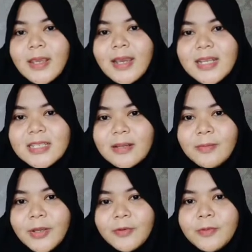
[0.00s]

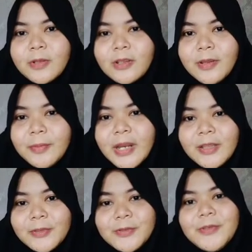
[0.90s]
Assalamualaikum warahmatullahi
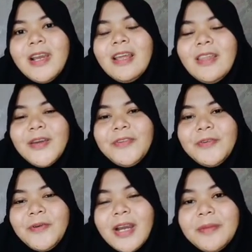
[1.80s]
wabarakatuh. Hello
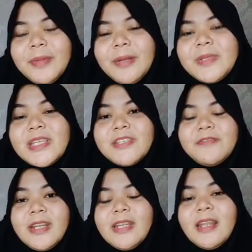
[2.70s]
everyone, my name is
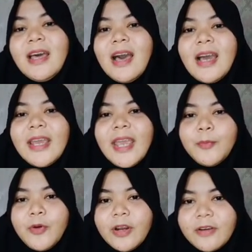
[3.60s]
Fadila. I am
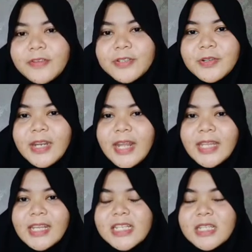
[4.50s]
one of a student at
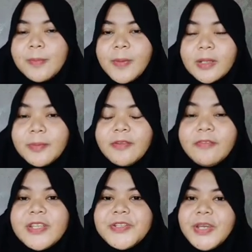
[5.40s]
English Department of
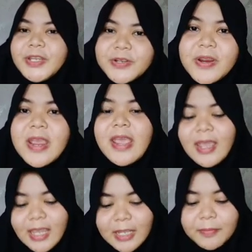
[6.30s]
Literature
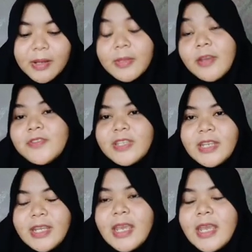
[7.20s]
in Pamela
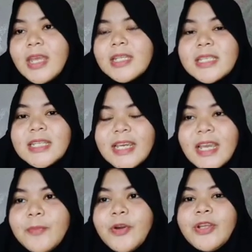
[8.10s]
University. Today
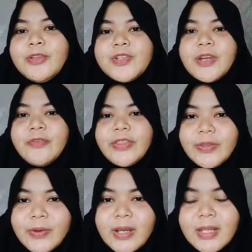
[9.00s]
I'm going to share with you
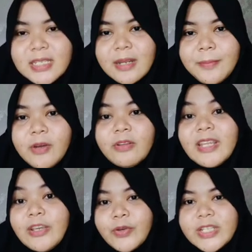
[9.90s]
a lesson about
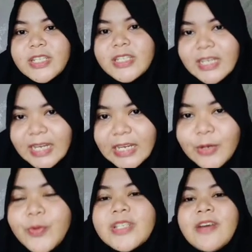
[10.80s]
language change
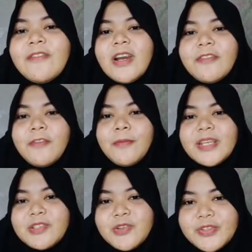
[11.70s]
which I've got from my
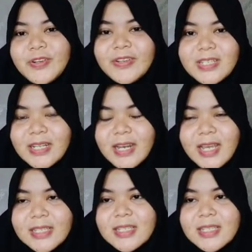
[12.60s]
social linguistic class.